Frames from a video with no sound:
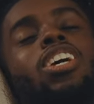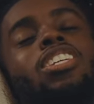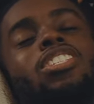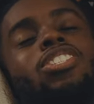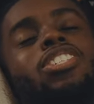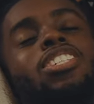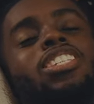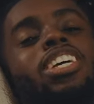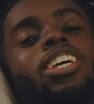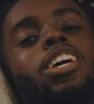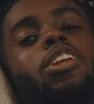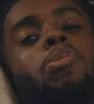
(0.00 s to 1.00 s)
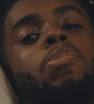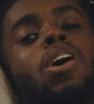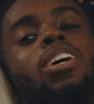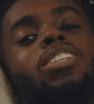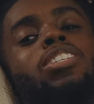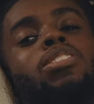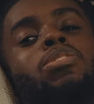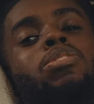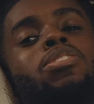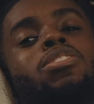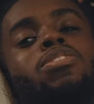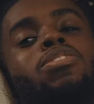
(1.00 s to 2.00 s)
isn't just like in a box of
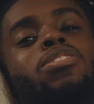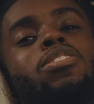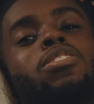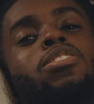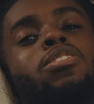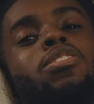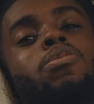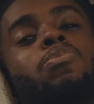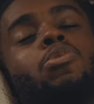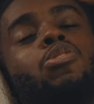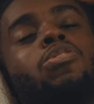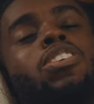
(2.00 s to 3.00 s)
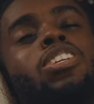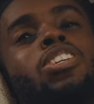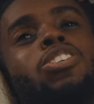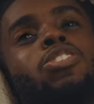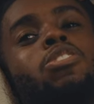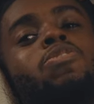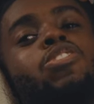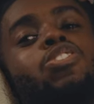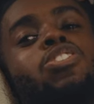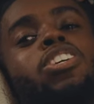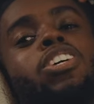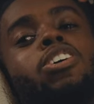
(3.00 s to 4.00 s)
movies or
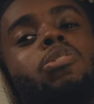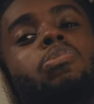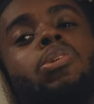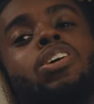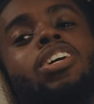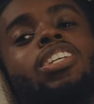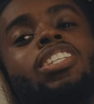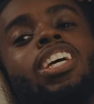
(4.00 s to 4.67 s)
music or books.